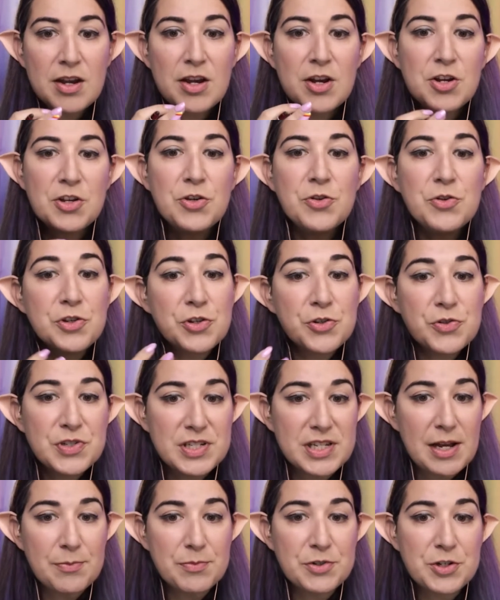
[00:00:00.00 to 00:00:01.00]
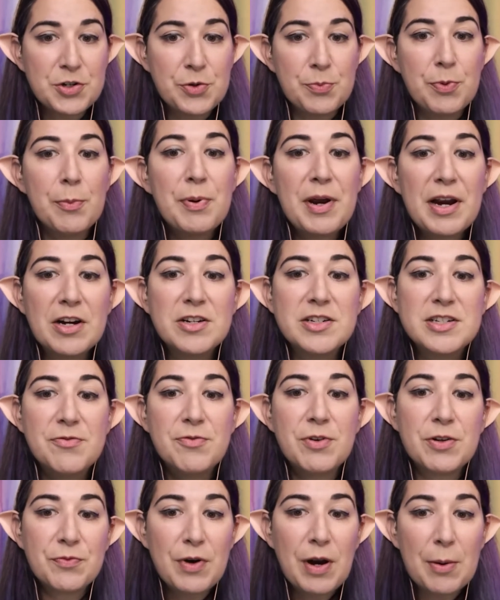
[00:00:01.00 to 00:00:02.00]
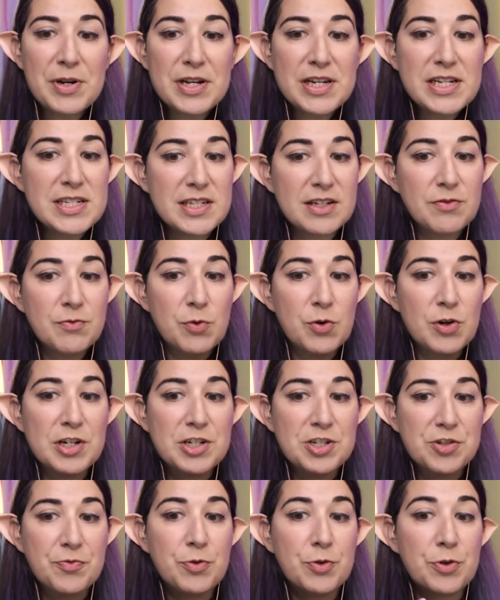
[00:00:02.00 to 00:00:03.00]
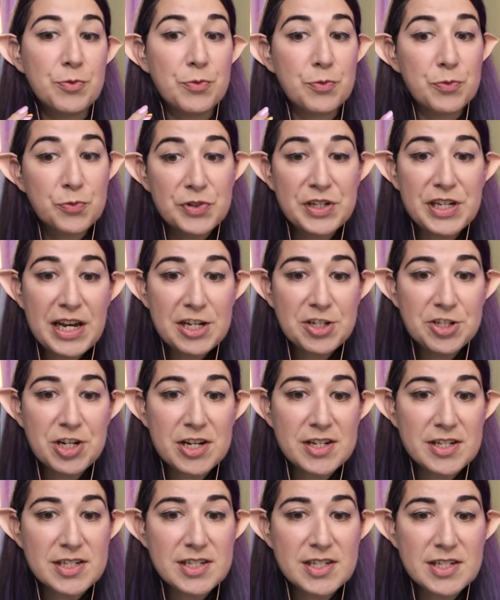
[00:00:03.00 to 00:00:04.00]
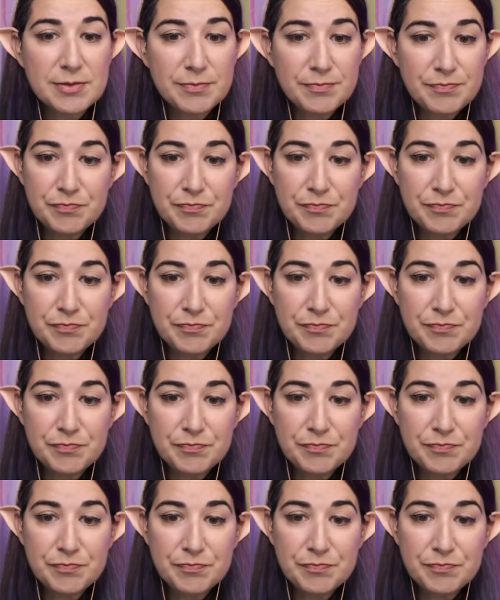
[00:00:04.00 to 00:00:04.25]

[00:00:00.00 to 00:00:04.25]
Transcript: you use them to prepare different remedies and forage for reagents.